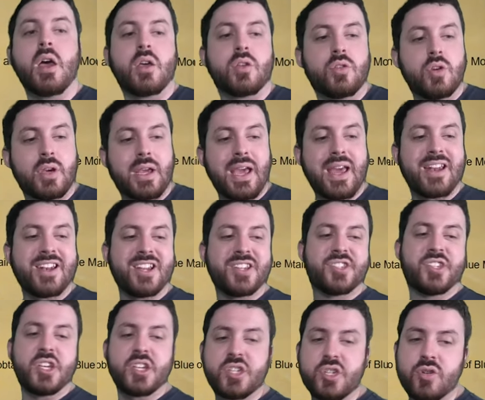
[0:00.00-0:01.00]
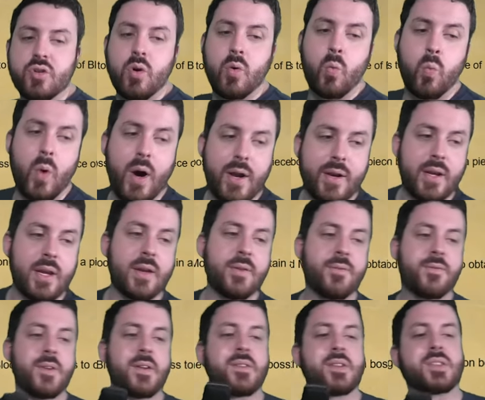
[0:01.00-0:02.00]
you get an additional one
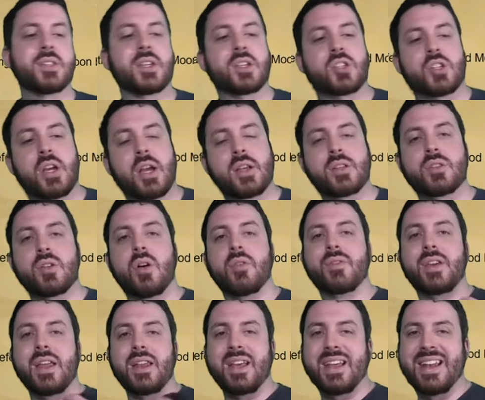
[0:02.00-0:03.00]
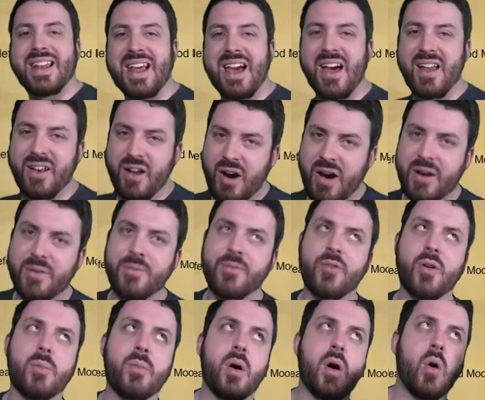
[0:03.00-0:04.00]
in fifty-six chance of getting an, an item
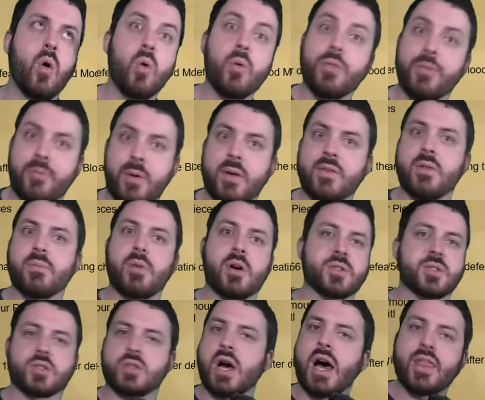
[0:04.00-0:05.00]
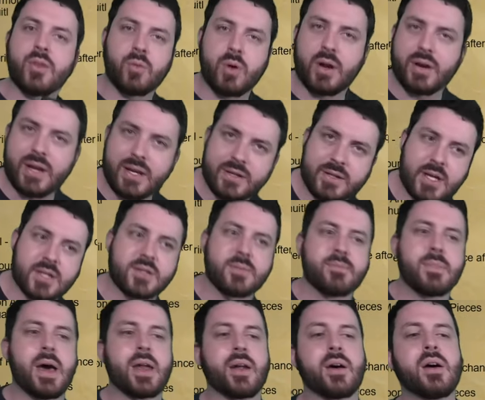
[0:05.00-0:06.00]
from all three of the bosses. Either one, it
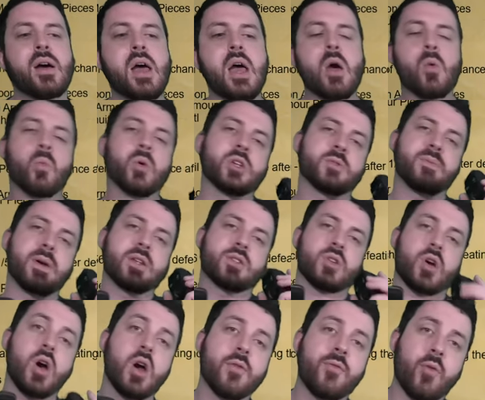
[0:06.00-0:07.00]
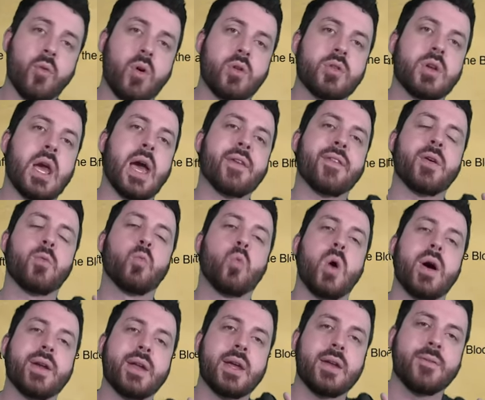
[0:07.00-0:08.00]
doesn't matter, which means overall you have a
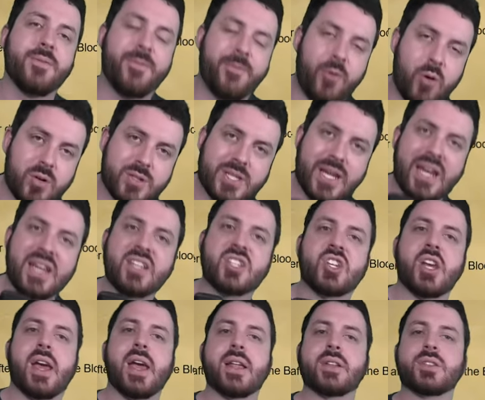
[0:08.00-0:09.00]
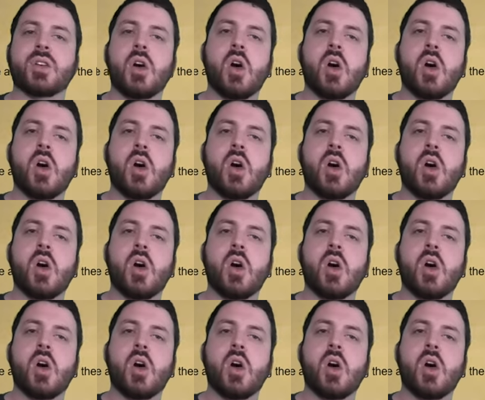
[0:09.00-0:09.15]
one in fourteen chance